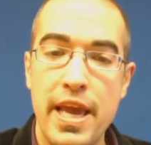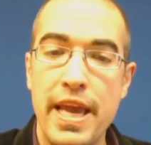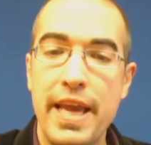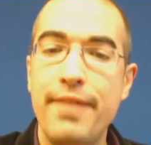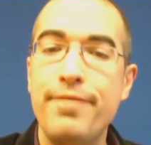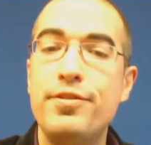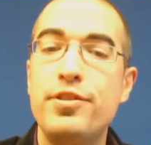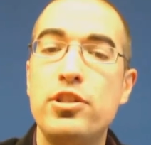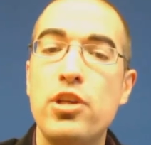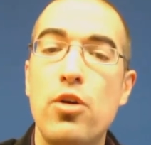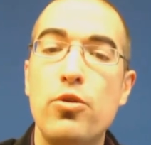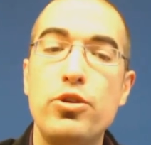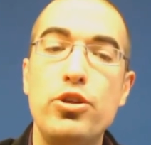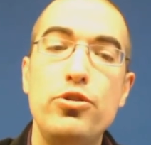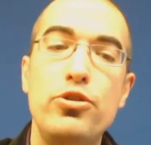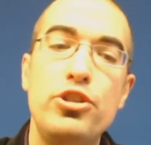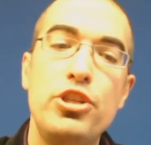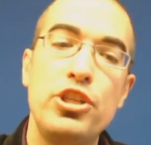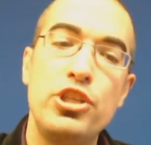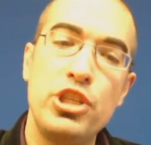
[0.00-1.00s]
If so,
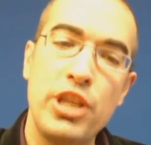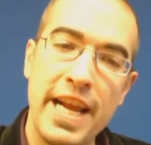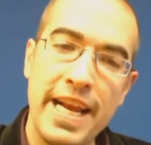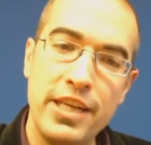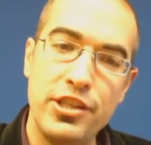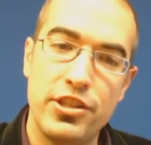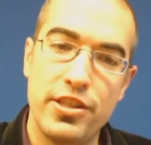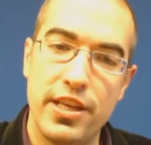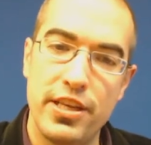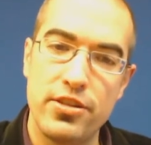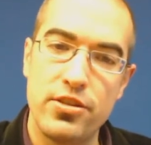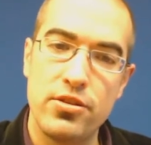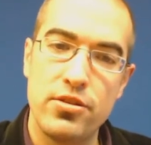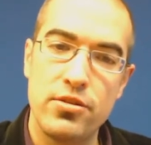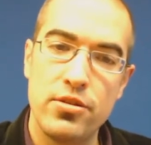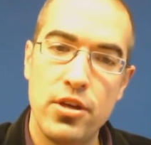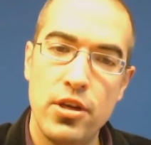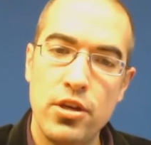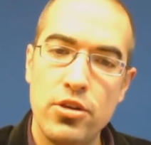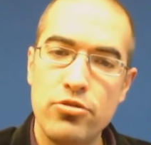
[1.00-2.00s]
you should change
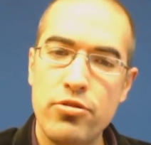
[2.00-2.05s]
this.